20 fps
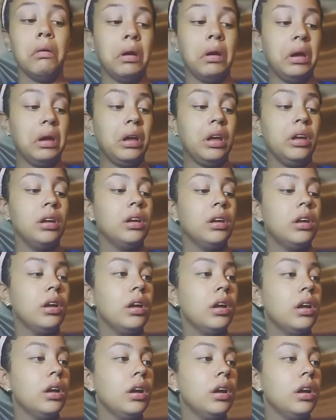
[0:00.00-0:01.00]
Okay.
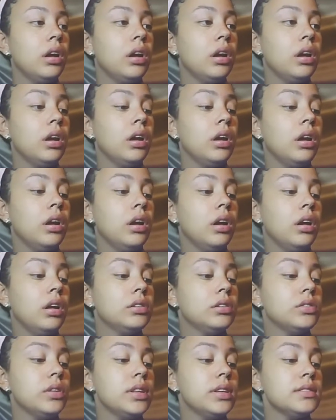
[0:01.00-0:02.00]

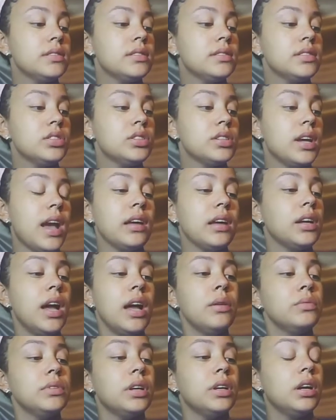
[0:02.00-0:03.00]
So this is the shade,
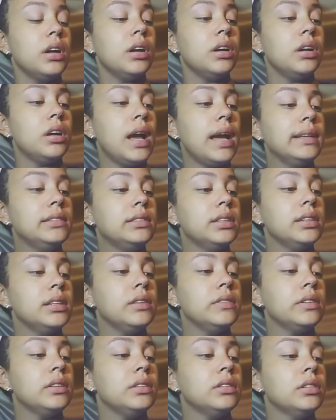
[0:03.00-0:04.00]
I
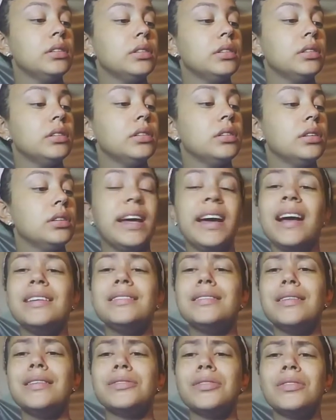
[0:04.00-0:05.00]
didn't even, like,
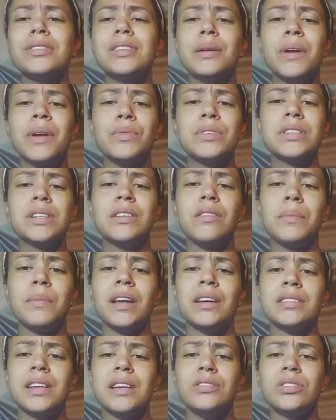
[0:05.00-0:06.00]
I see this all the time, but I wasn't even
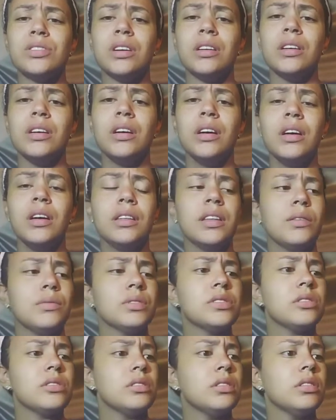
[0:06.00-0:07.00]
paying attention.
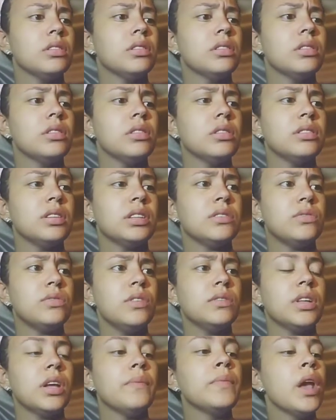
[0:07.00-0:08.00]
It says
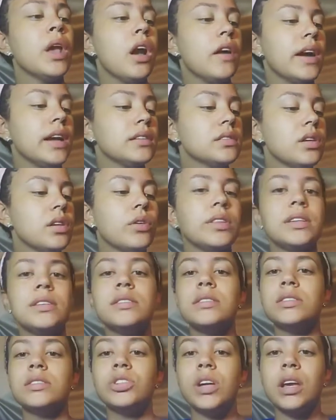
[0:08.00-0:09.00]
50. All right, so
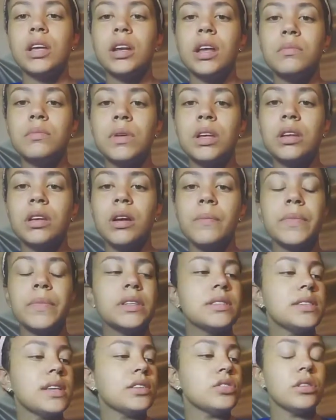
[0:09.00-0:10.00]
this is a shade in medium.
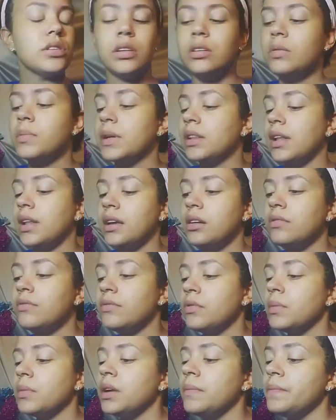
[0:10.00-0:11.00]
This is actually a little bit lighter
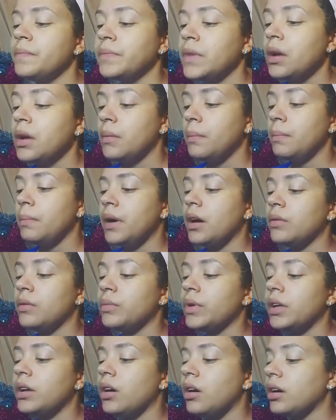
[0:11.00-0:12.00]
for me,
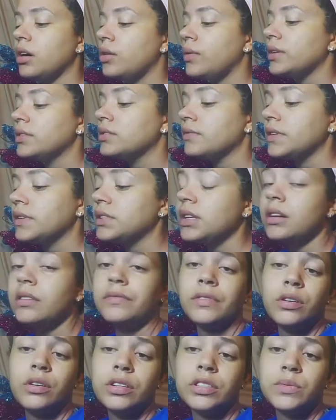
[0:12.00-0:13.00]
but we are going to fix
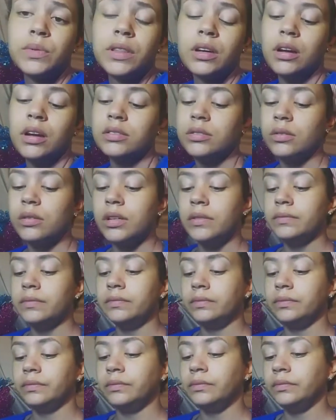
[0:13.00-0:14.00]
that, of course, with contour.